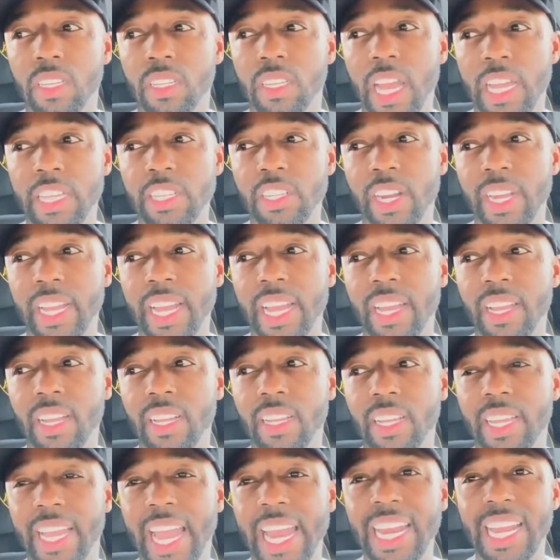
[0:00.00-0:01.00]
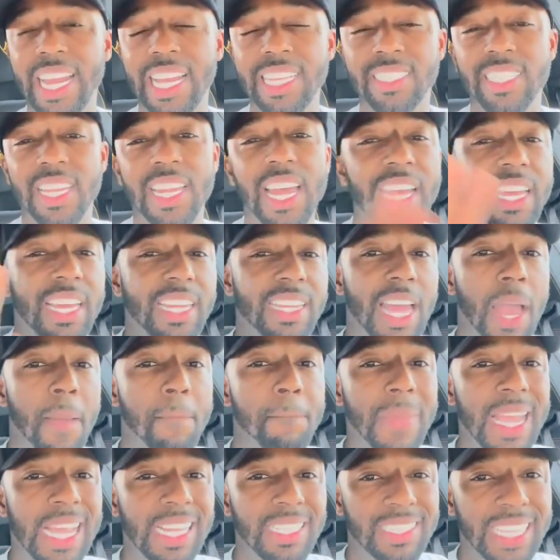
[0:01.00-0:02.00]
you're getting into that
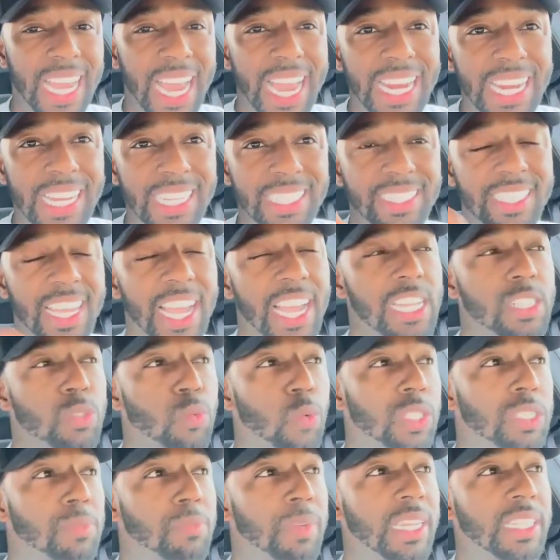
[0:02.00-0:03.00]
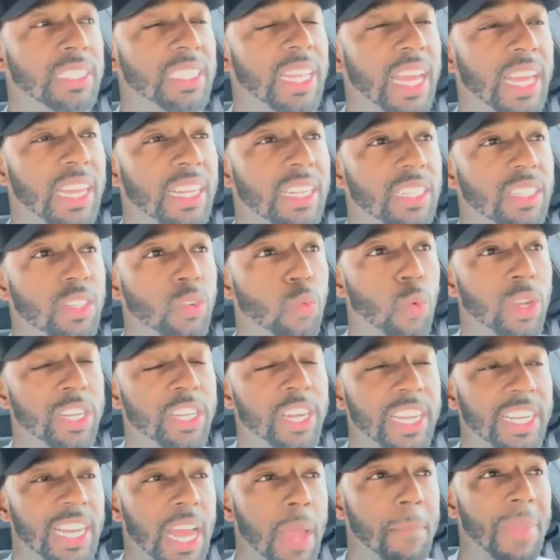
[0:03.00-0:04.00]
maintaining stage, which means that when
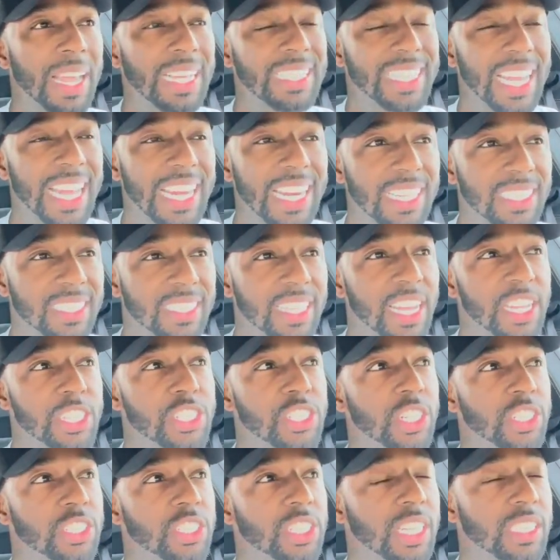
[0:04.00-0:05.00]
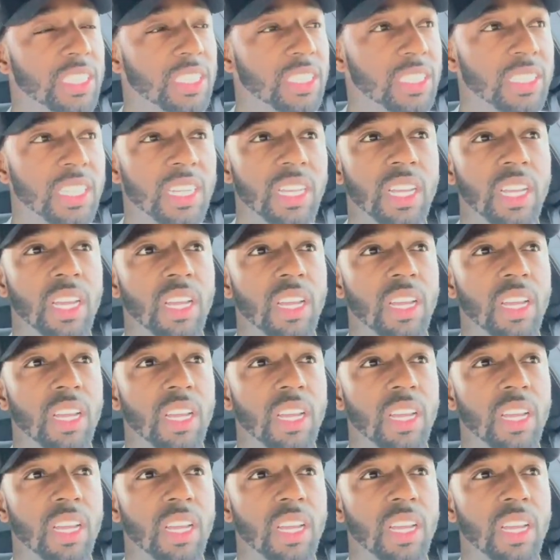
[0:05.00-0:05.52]
you're in that maintaining stage, you're just,